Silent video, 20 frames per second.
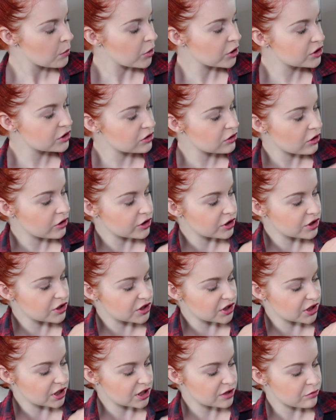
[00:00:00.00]
but I do like
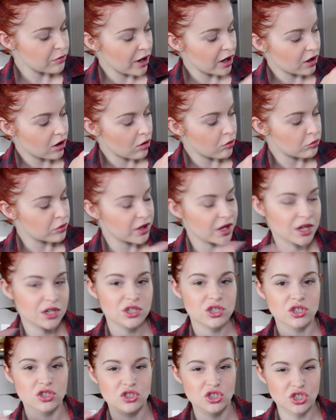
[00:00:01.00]
using this matte
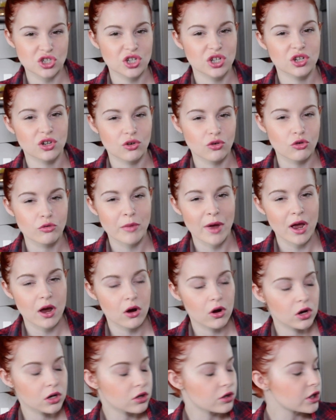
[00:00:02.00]
combination, just doing an all matte
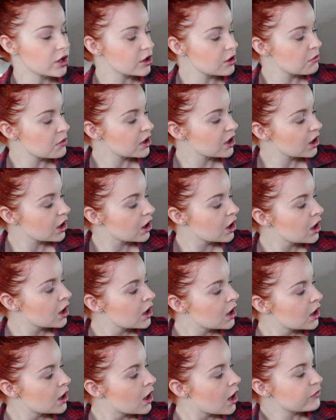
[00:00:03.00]
eye look at the minute.
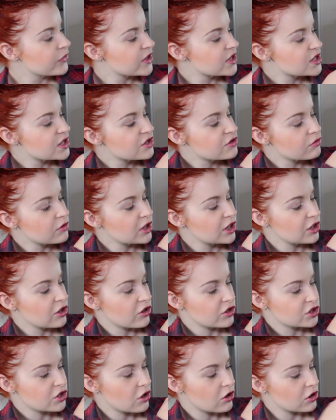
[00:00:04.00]
This is a really
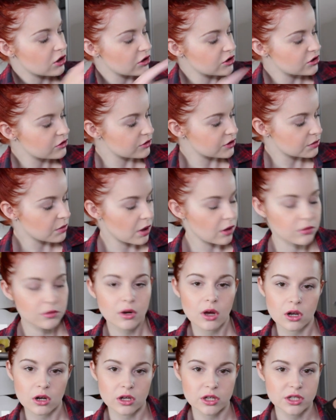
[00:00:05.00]
nice highlighter as
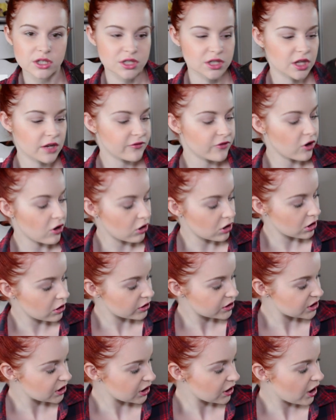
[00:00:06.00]
well. I like using that for
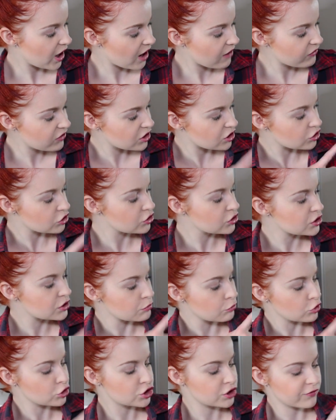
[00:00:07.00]
highlighting. I haven't
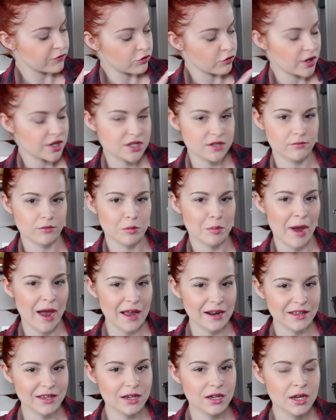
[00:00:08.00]
used much of the rest of the
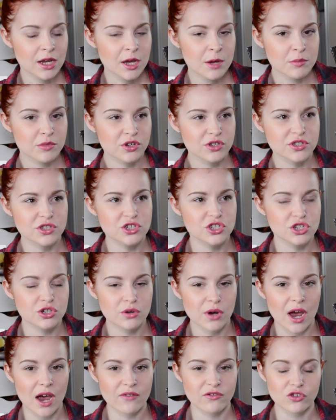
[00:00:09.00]
palette because I
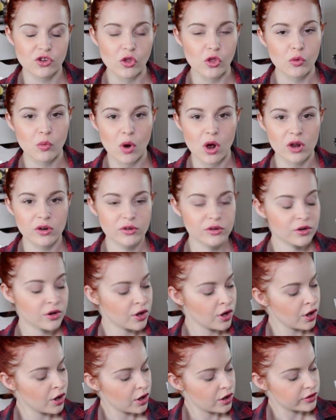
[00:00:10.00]
do have another one
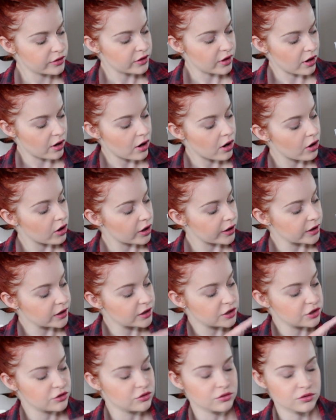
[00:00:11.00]
that I
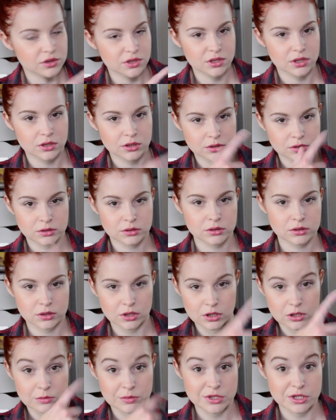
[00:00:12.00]
use,
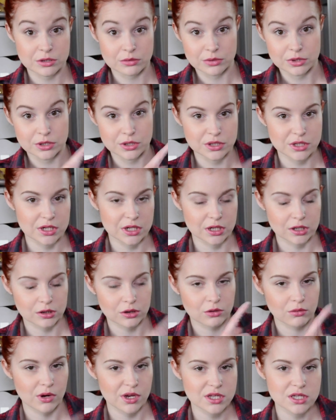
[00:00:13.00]
that I'm still using
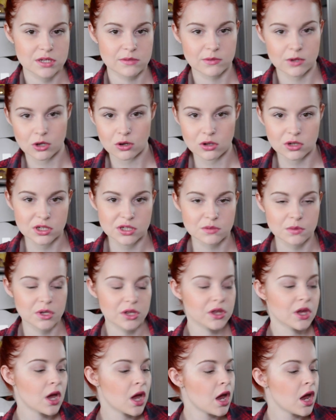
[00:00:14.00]
the rest of the colours
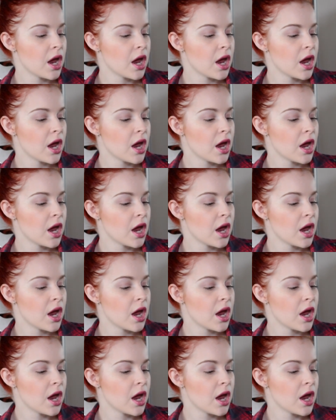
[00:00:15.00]
with.